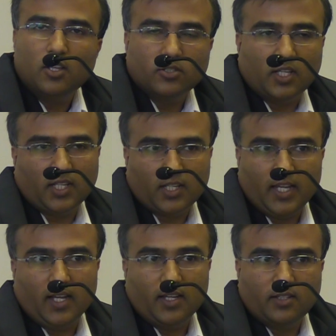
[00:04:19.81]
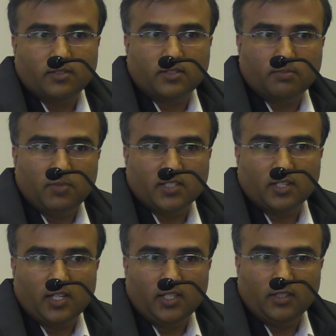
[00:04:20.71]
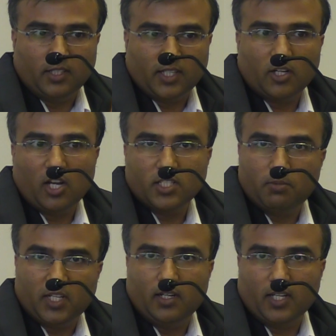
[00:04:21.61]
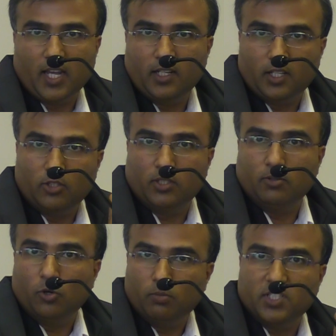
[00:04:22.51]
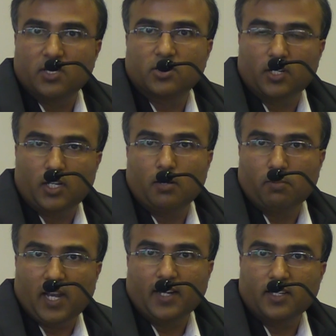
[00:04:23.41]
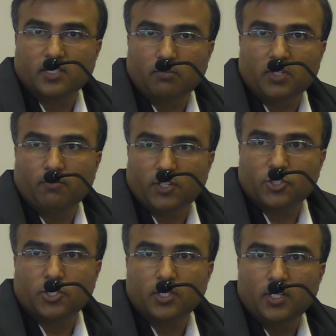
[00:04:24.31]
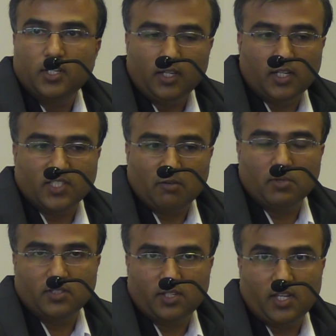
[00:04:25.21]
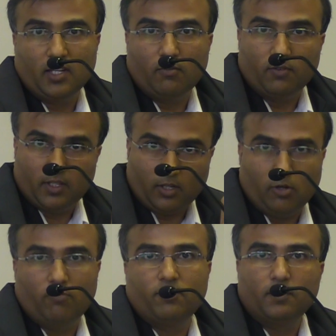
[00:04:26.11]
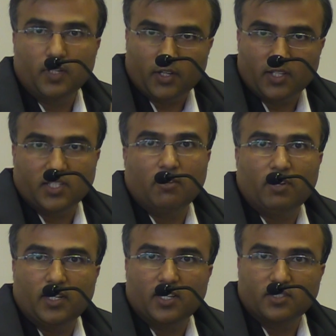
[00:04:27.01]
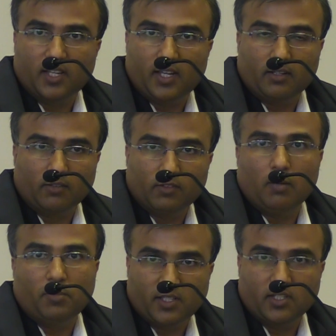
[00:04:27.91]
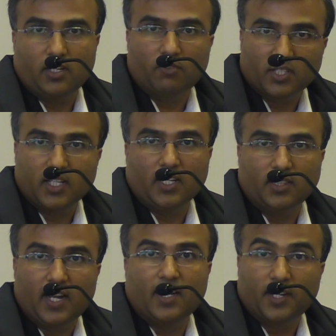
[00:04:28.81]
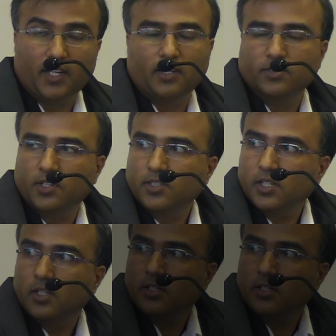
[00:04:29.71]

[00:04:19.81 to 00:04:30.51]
So I think, yeah, it's basically the technology, but again, the whole business continuity planning is something which at least I've been seeing of increasing awareness, and companies are investing in that and taking it seriously.